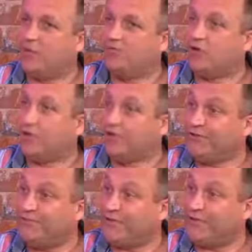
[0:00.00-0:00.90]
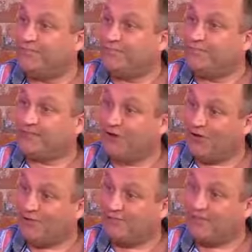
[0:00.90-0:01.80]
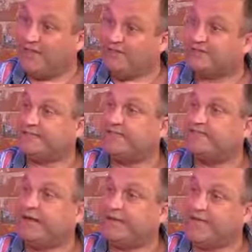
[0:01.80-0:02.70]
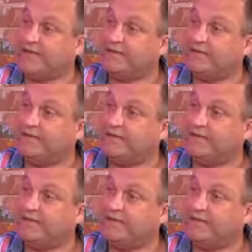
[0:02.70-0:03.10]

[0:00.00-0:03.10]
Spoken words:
we run a couple of youth clubs in Gorton at Cedar Mount Academy,